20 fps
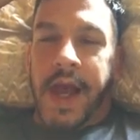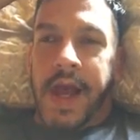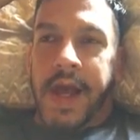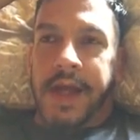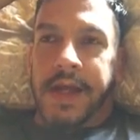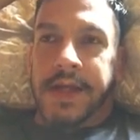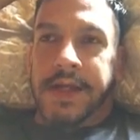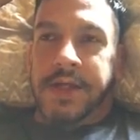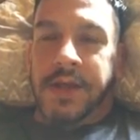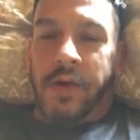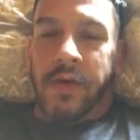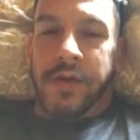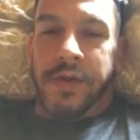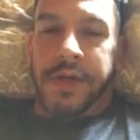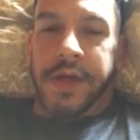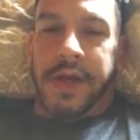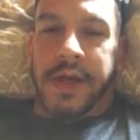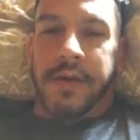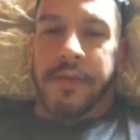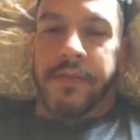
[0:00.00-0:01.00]
and
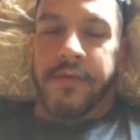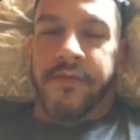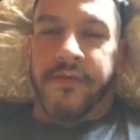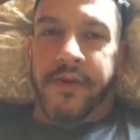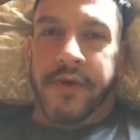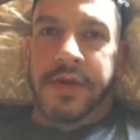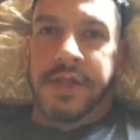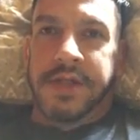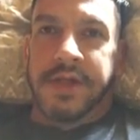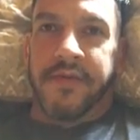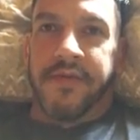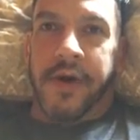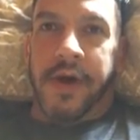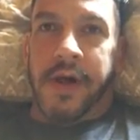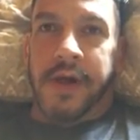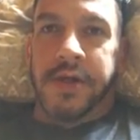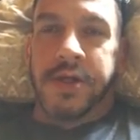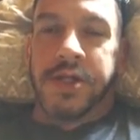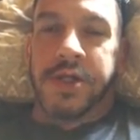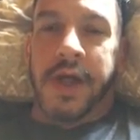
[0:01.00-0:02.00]
told him, first of
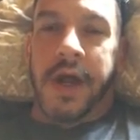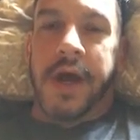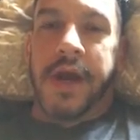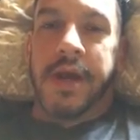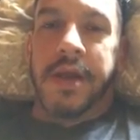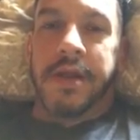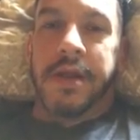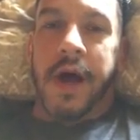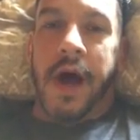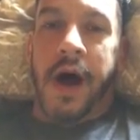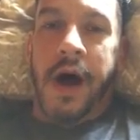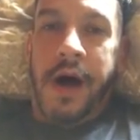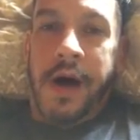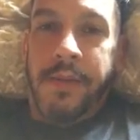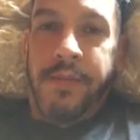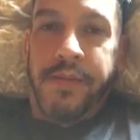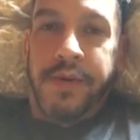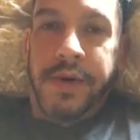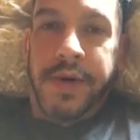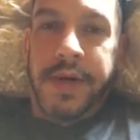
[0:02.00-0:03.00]
all, shut
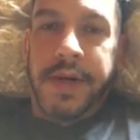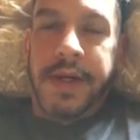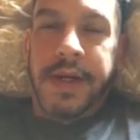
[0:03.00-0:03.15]
up,